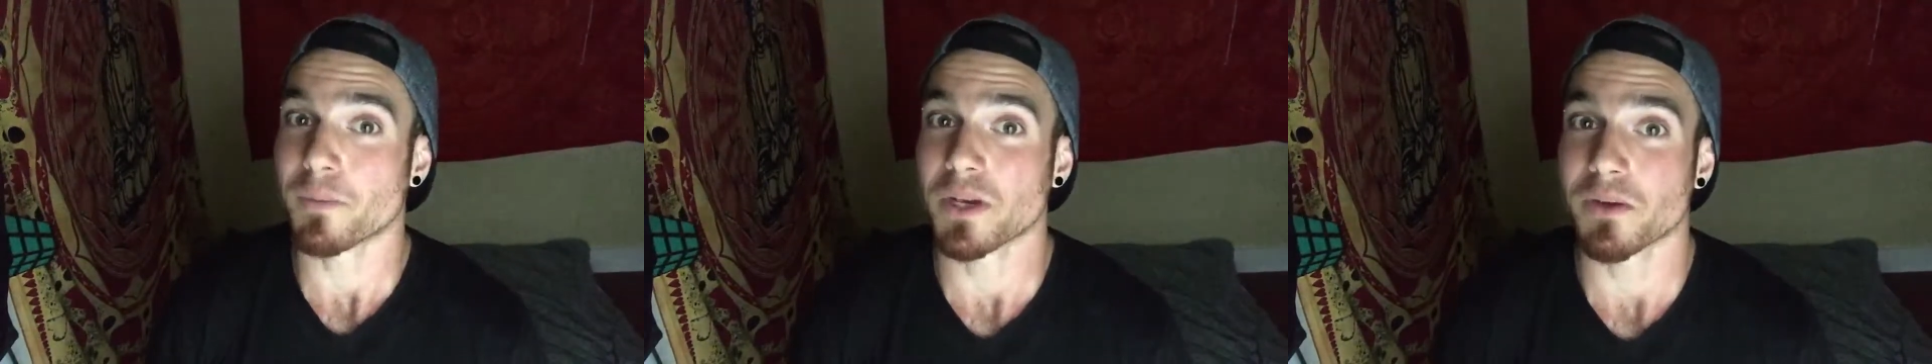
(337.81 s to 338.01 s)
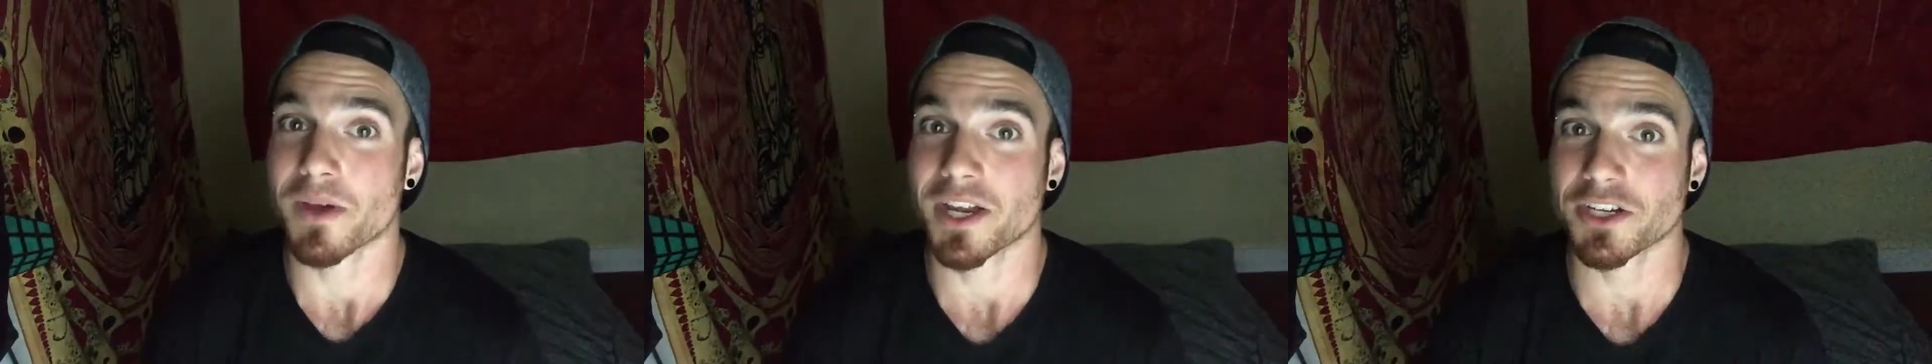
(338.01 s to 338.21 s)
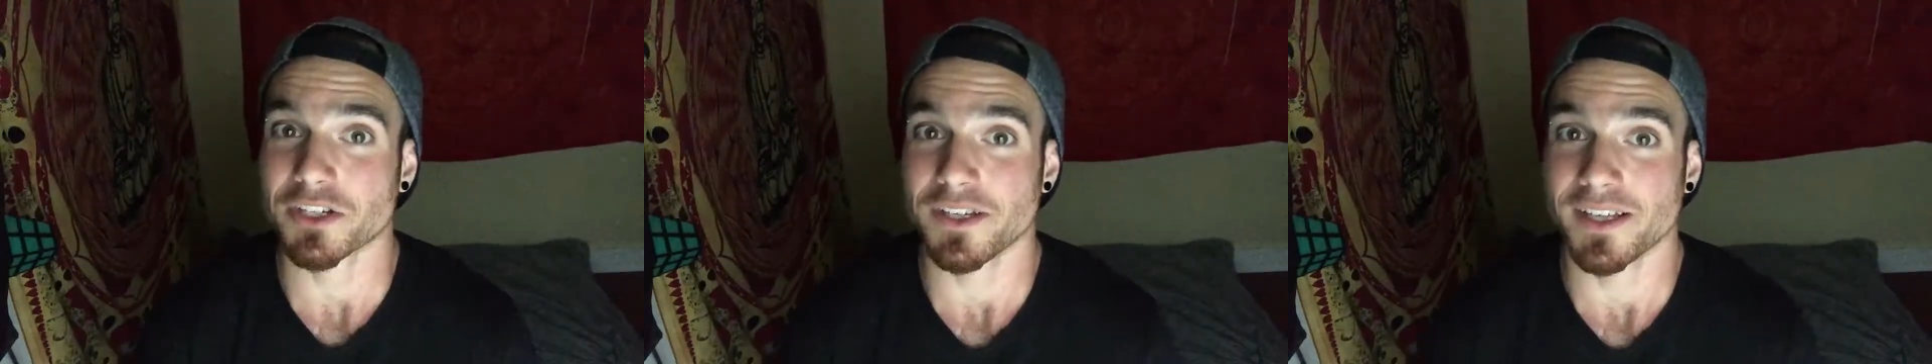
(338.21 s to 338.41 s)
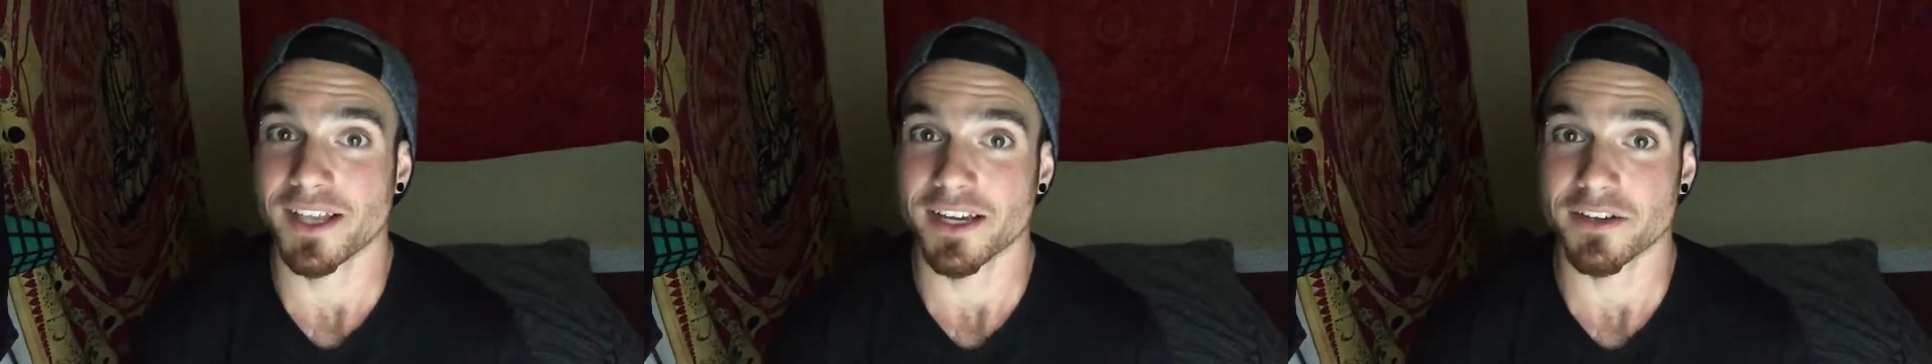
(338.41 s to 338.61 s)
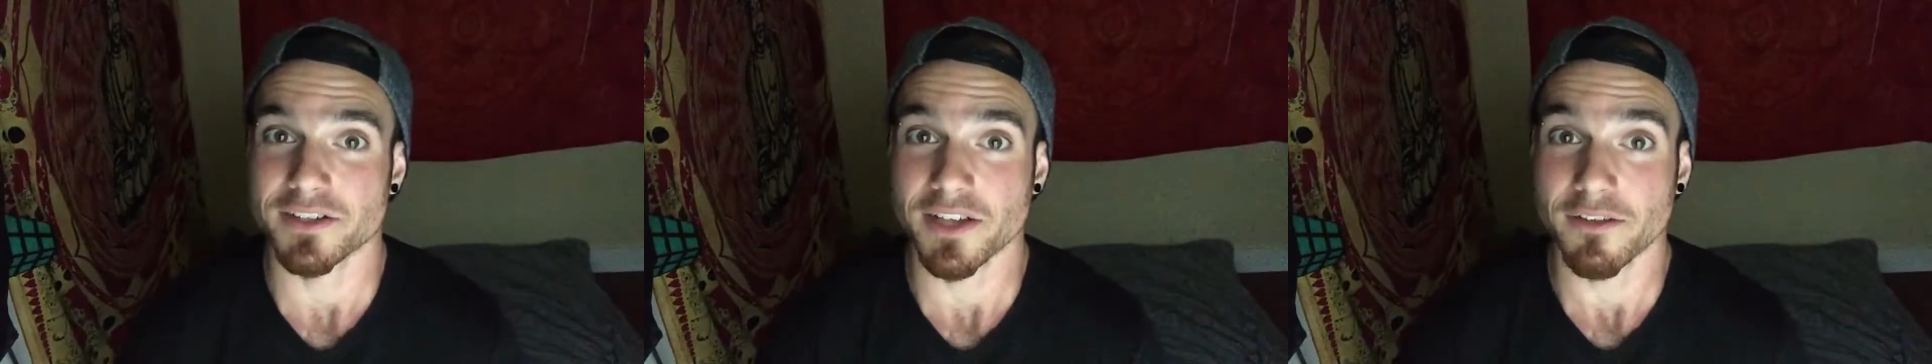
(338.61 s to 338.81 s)
when you actually
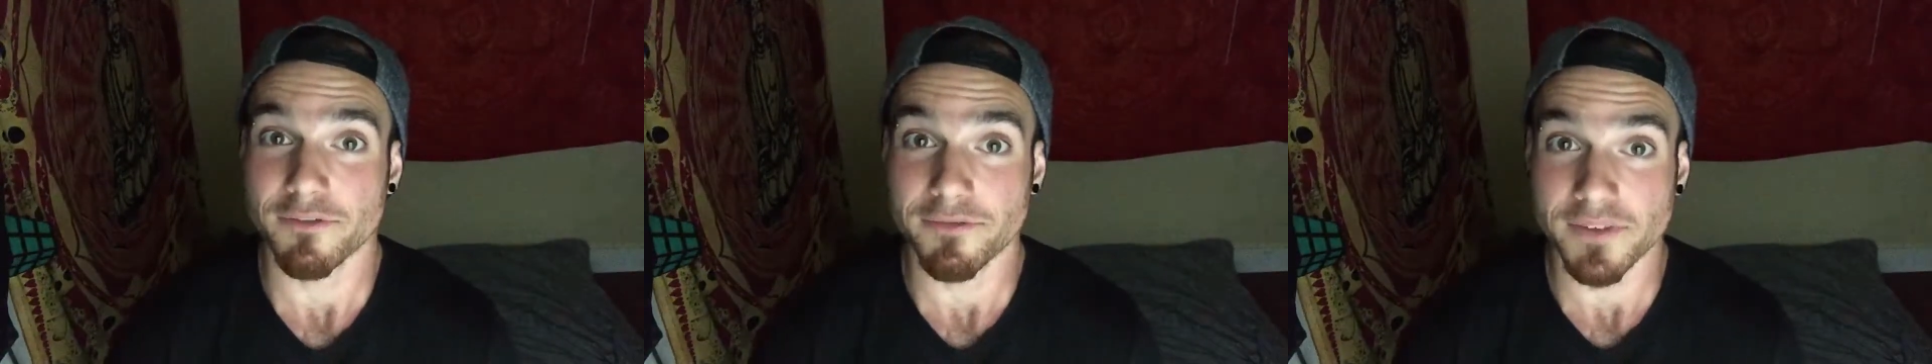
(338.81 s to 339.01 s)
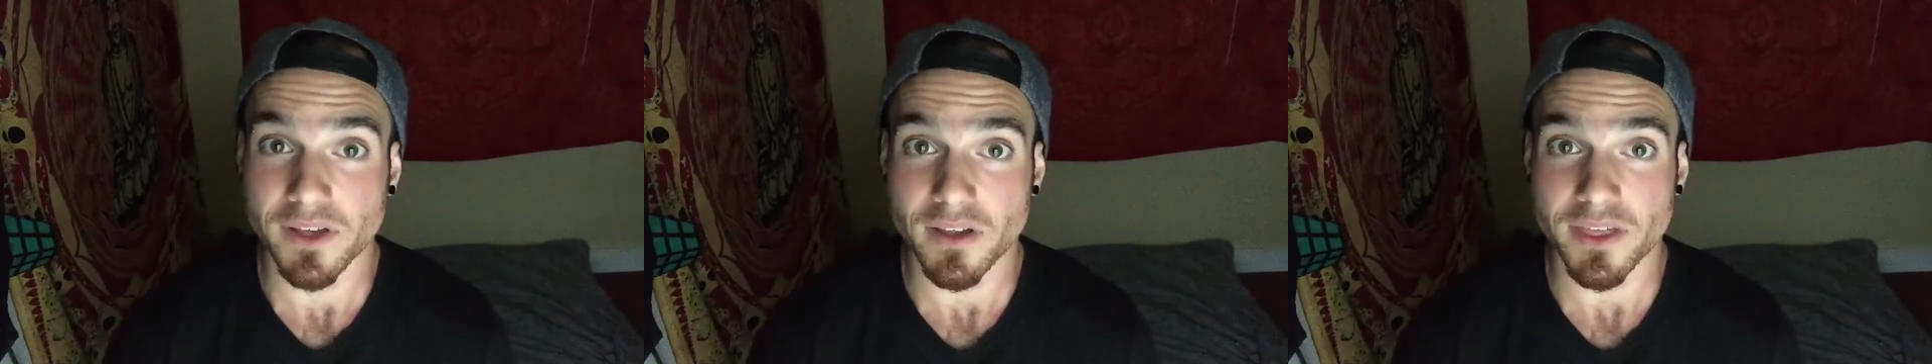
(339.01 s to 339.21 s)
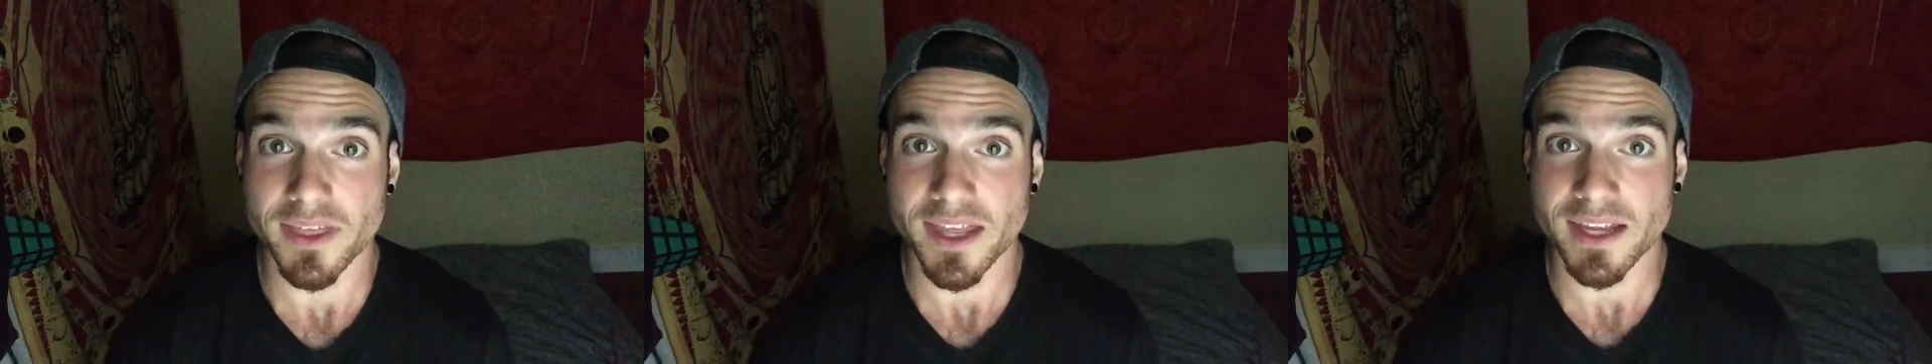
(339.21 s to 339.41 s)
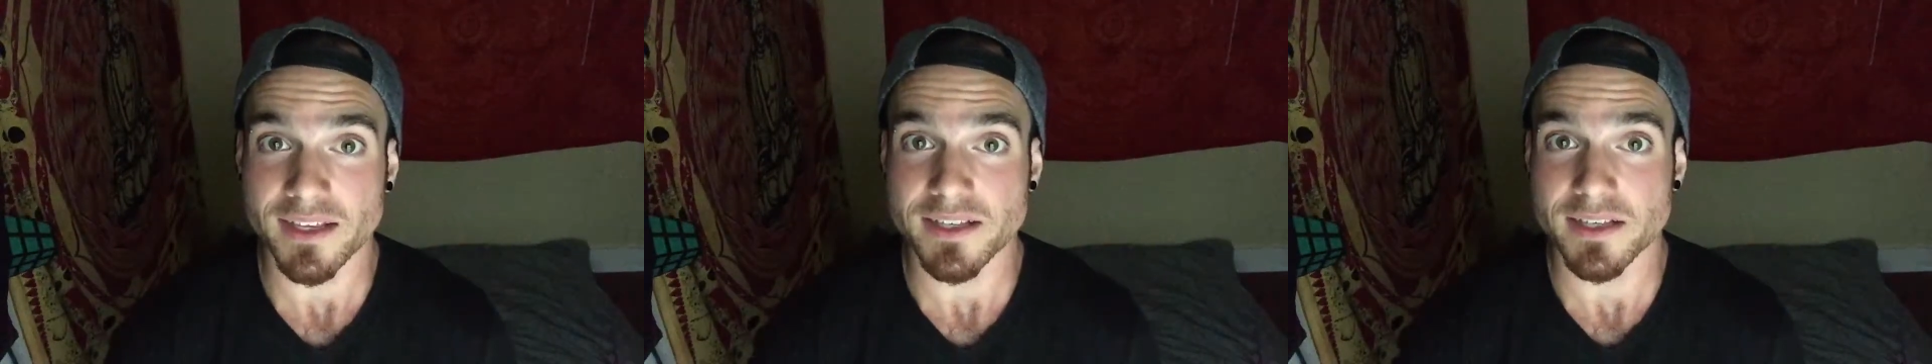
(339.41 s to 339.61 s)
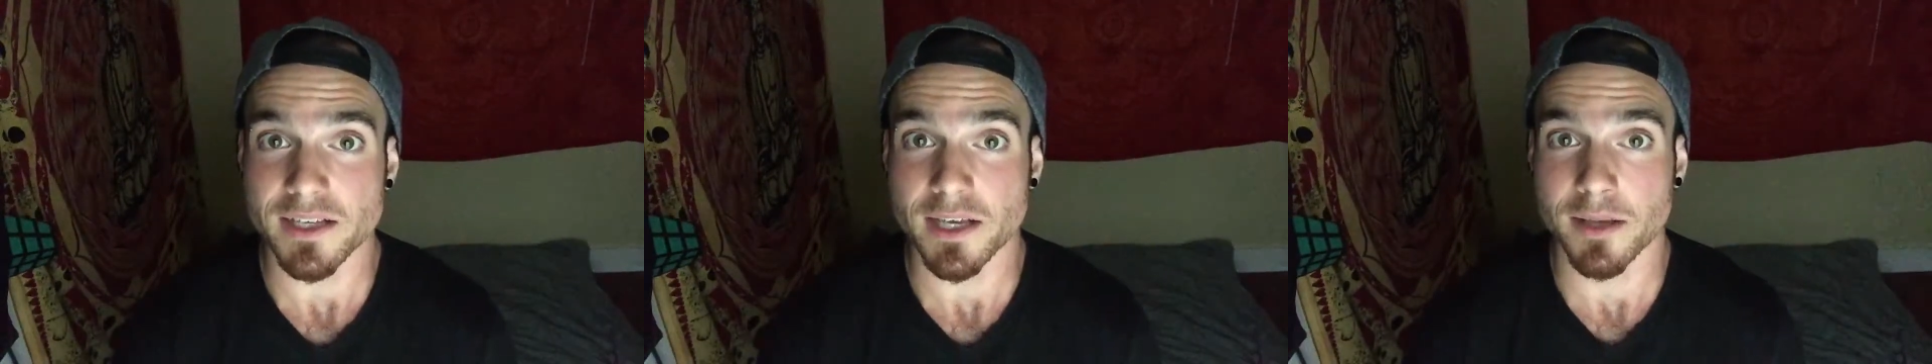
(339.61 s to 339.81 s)
let yourself feel
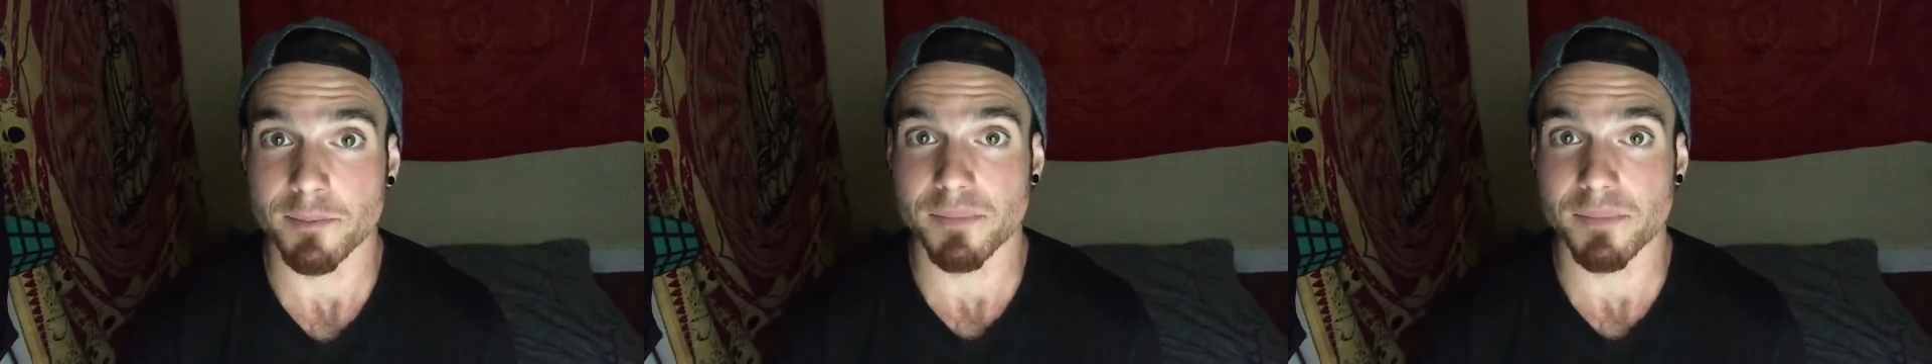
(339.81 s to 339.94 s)
things,